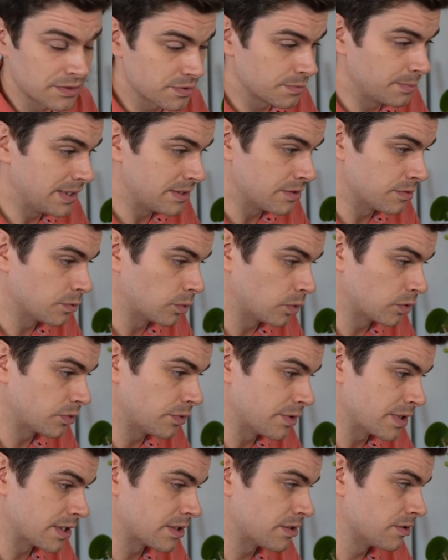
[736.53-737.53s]
meters water
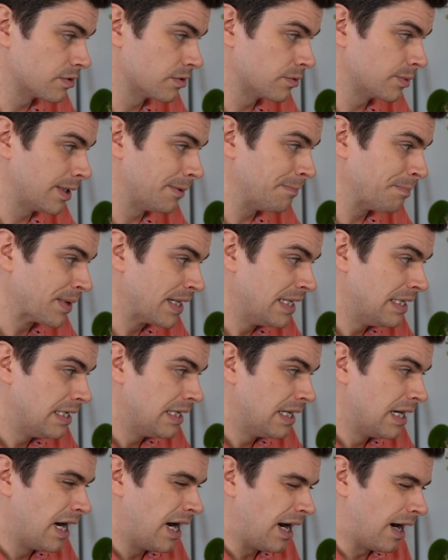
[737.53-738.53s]
resistance as well.
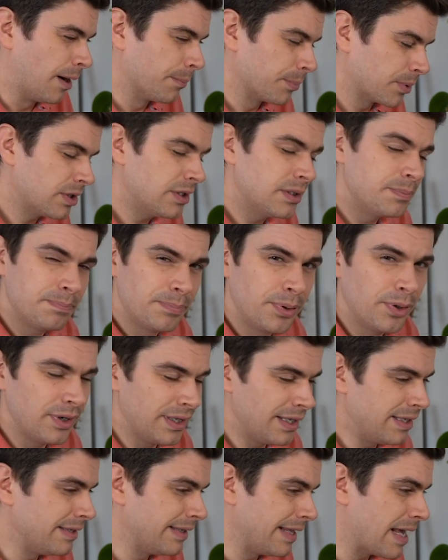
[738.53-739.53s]
I'm going to put
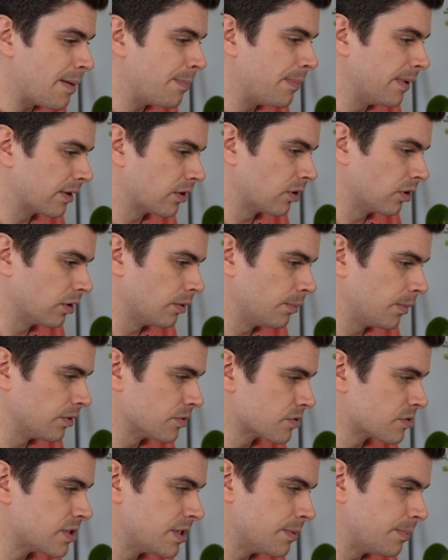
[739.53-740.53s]
it in the epic column. I
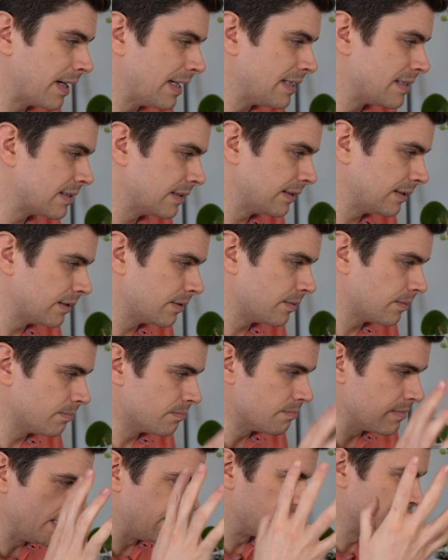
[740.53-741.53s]
was debating
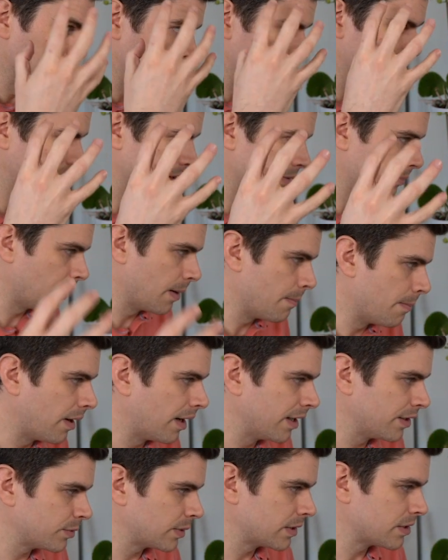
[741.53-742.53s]
internally in my
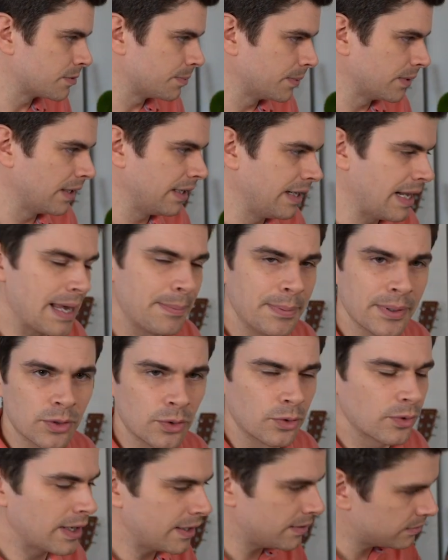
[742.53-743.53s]
mind whether to put it in epic or
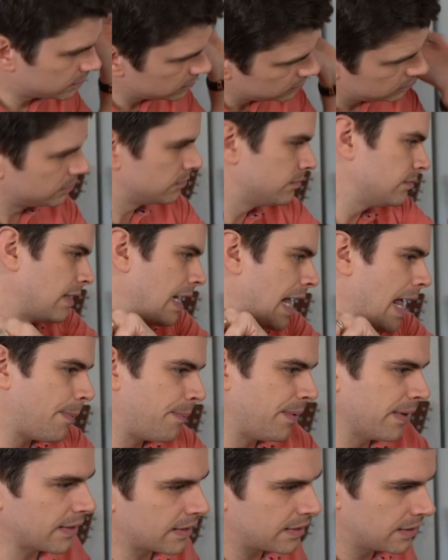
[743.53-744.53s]
great.
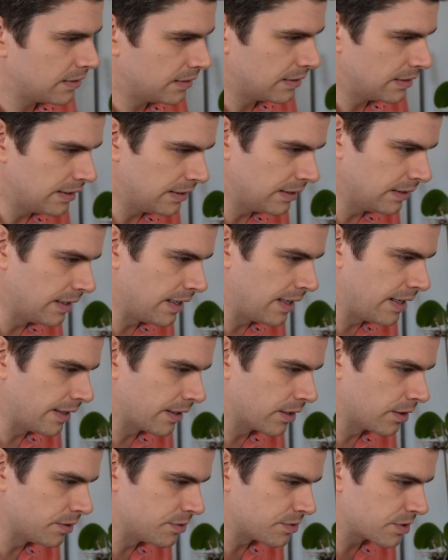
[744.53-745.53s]
Epic, it
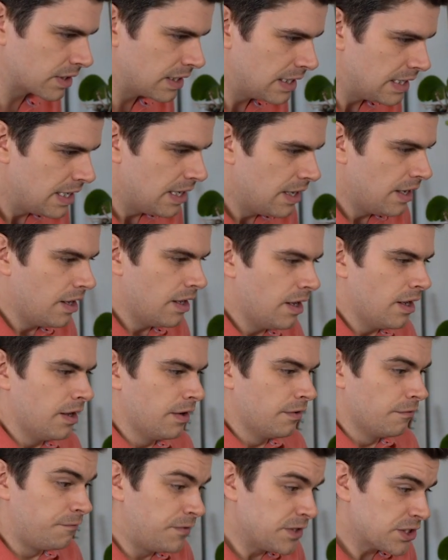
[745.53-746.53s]
goes.
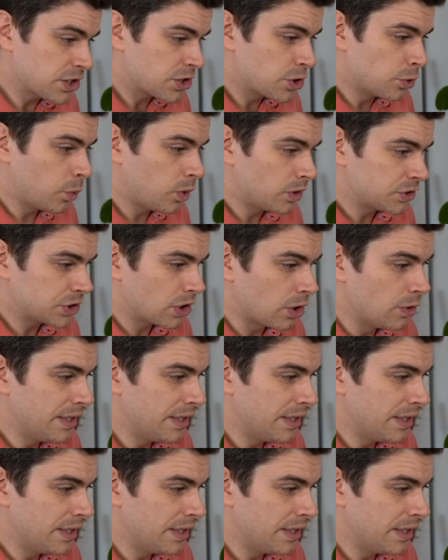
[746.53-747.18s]
Visitor Watch Co.